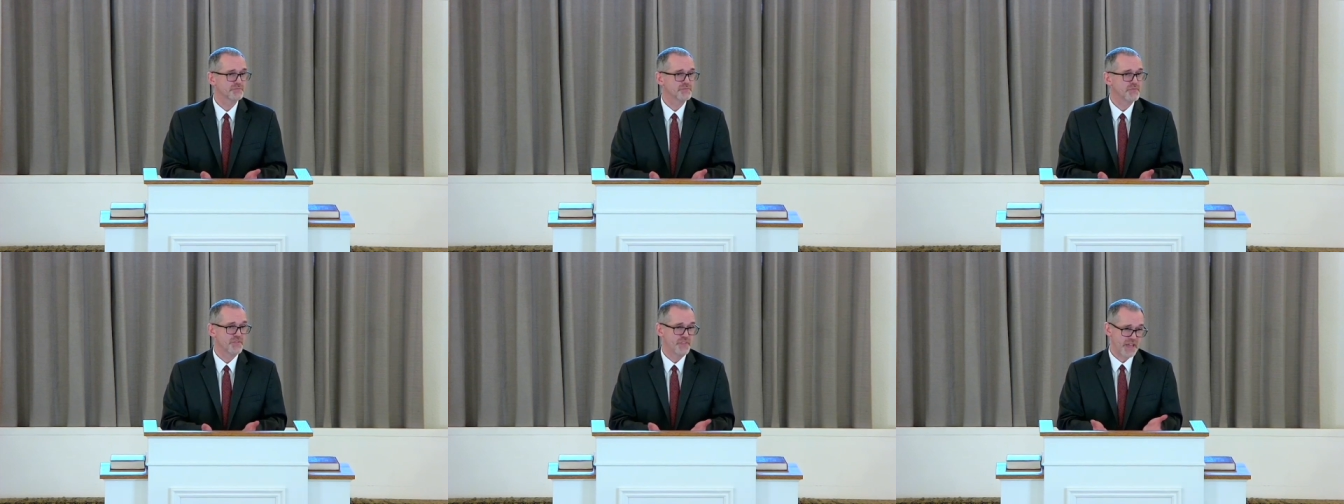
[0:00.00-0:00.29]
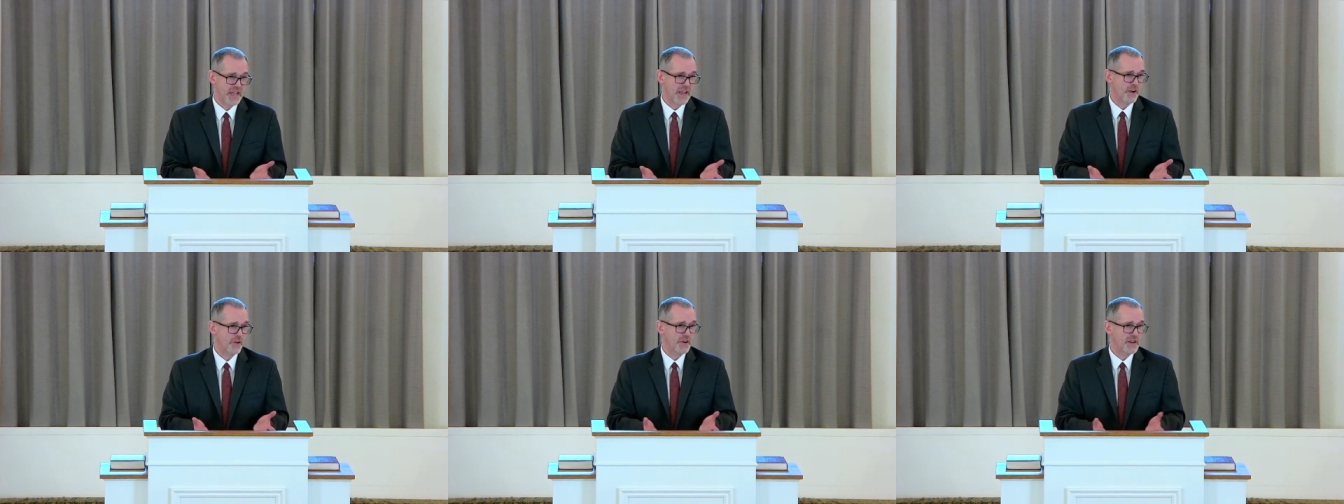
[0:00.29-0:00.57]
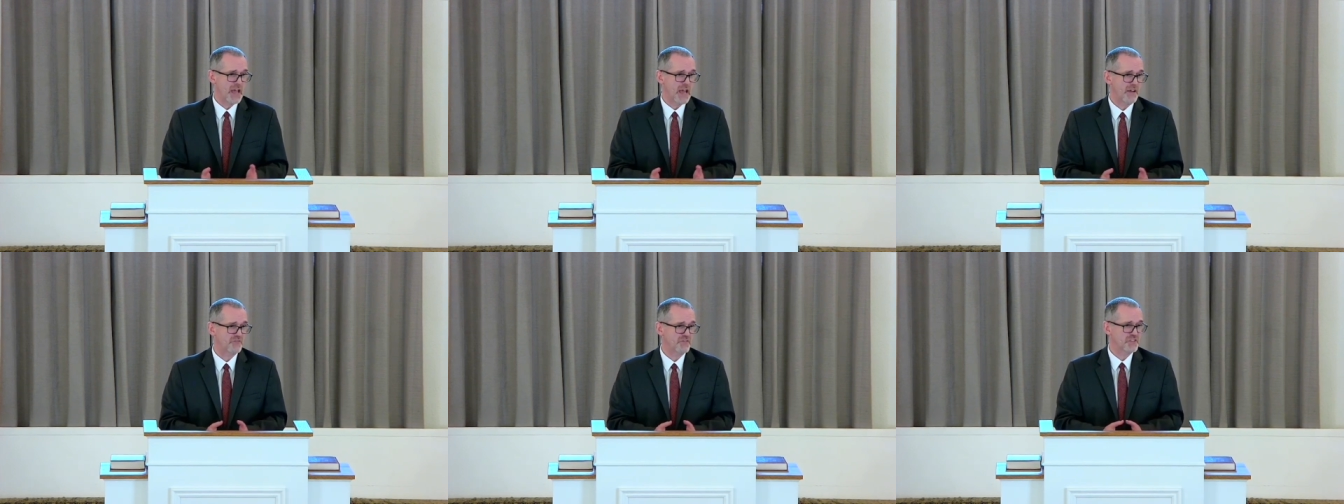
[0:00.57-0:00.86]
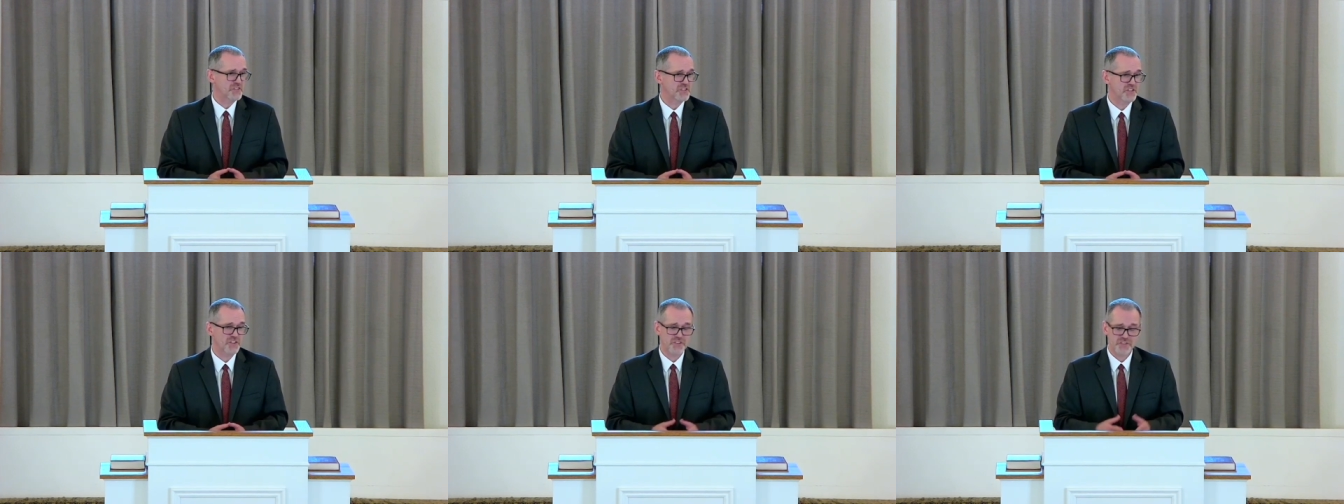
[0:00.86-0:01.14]
there in
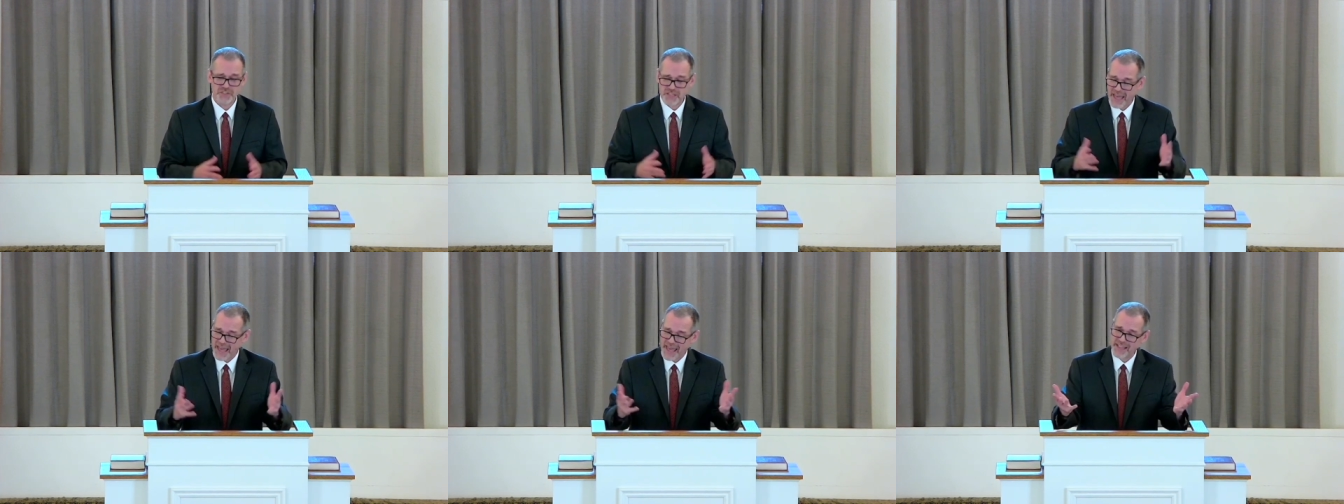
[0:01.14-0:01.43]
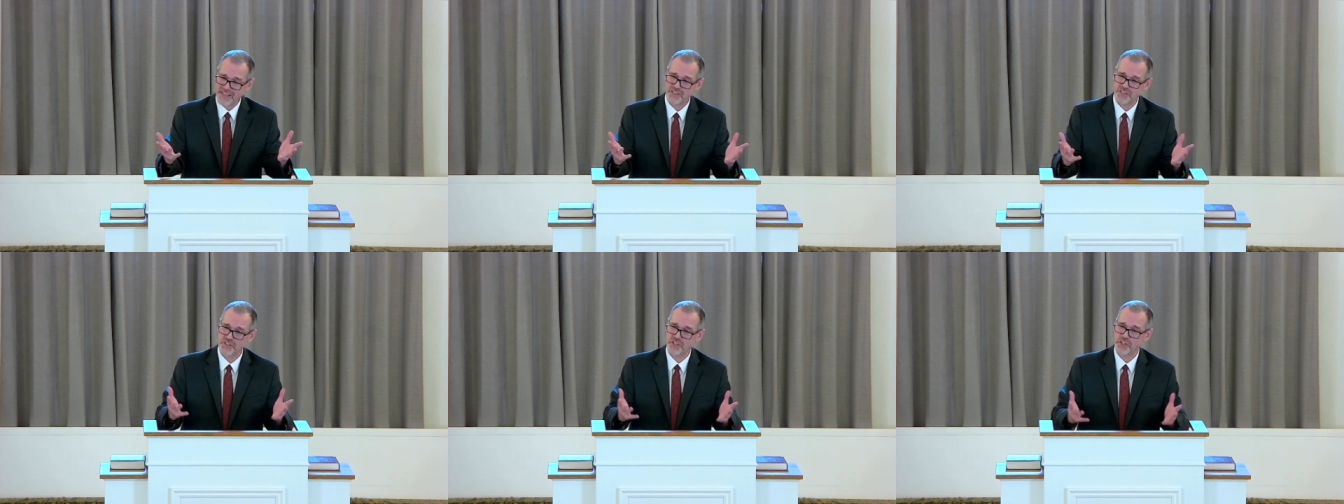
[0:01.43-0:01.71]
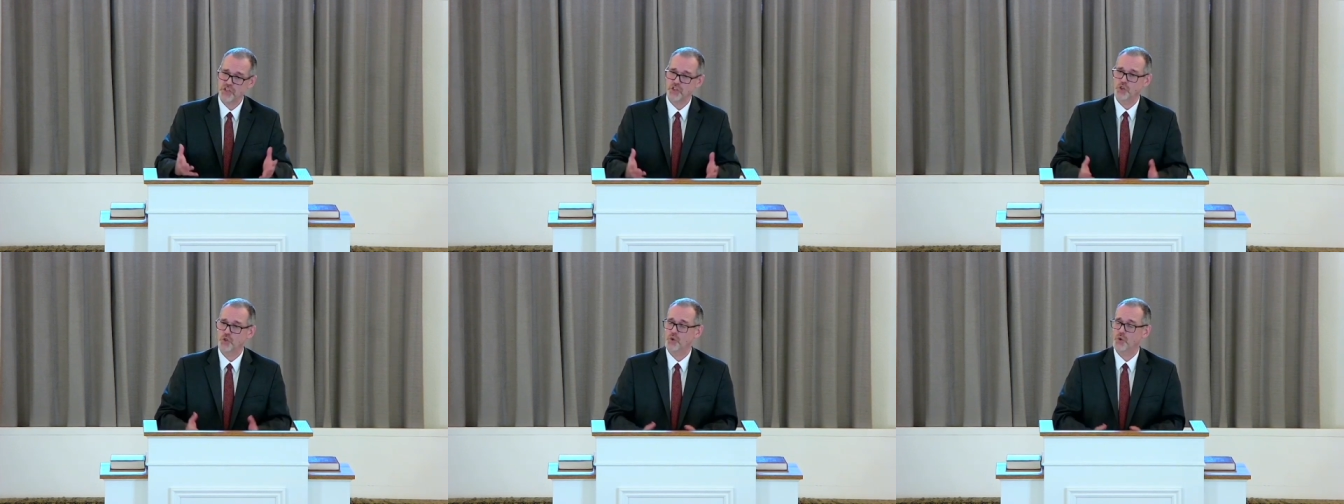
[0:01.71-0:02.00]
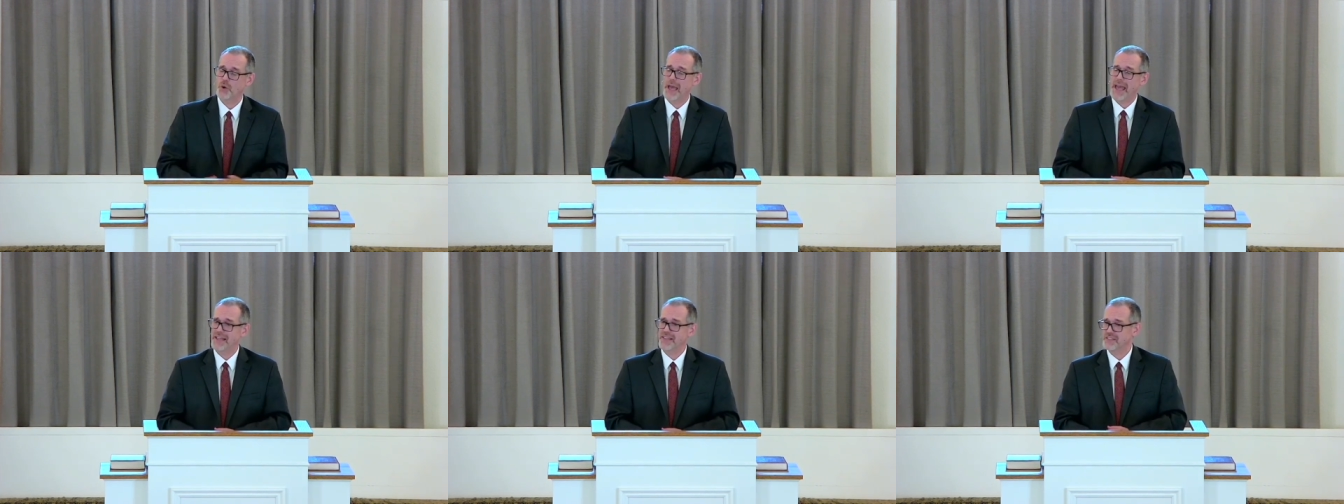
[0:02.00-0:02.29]
Ephesus, and to
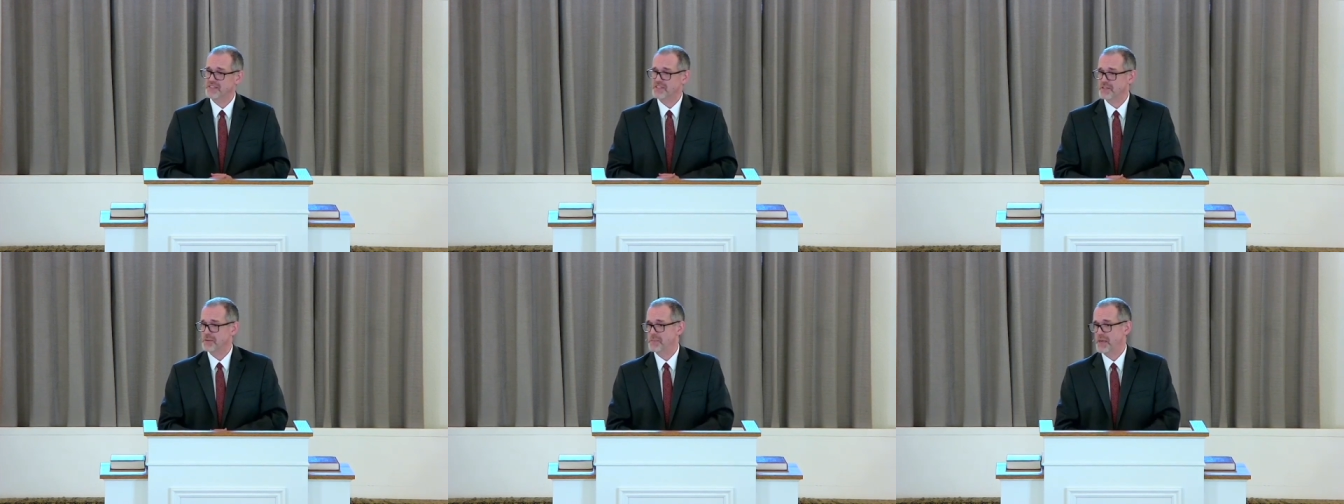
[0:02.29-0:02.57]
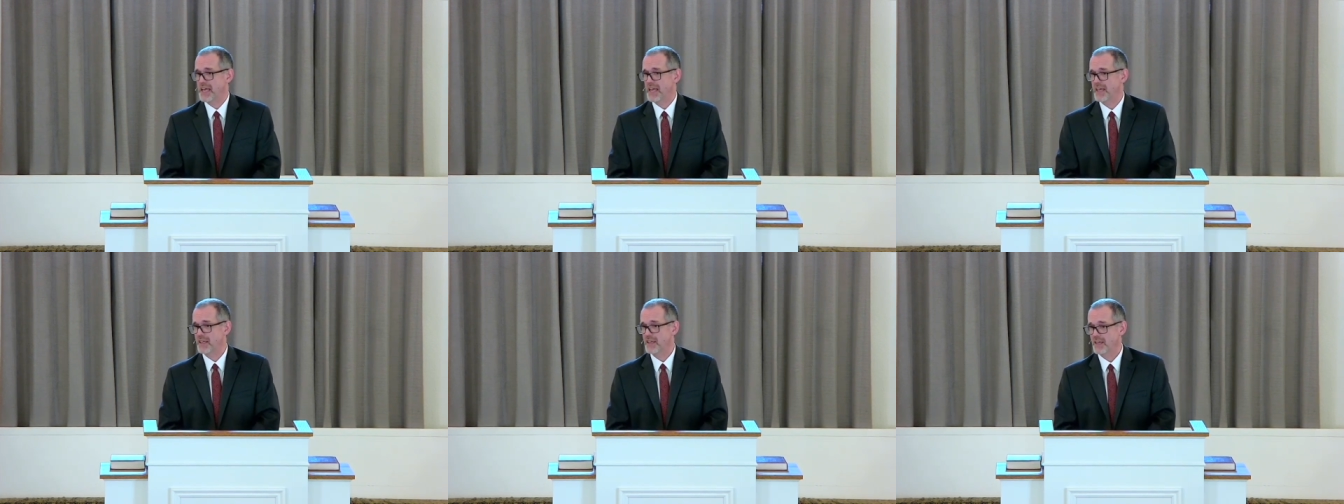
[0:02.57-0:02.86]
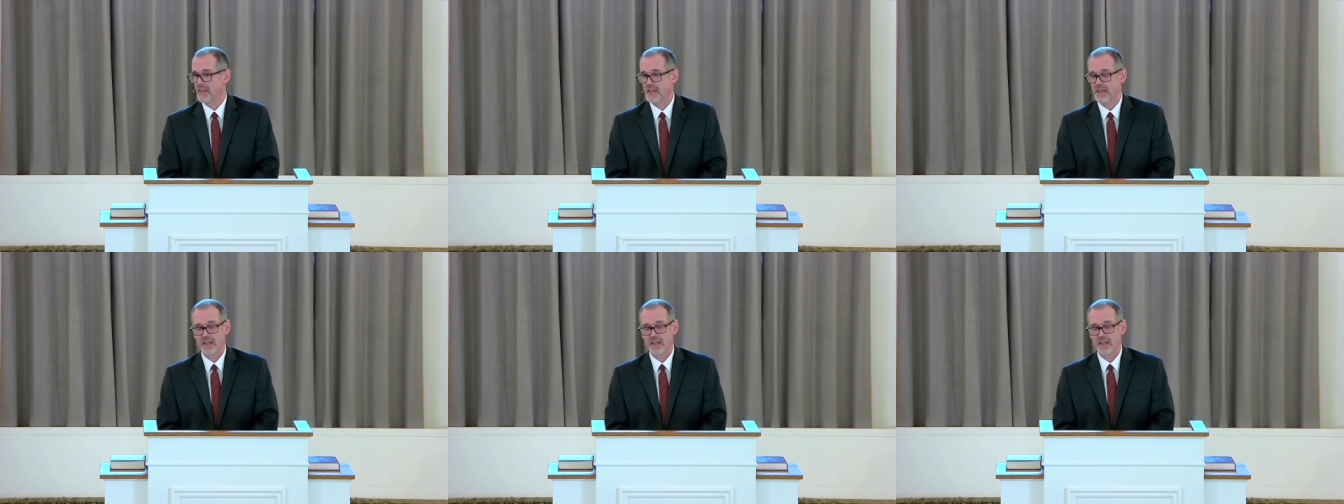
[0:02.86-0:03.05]
you, and to me,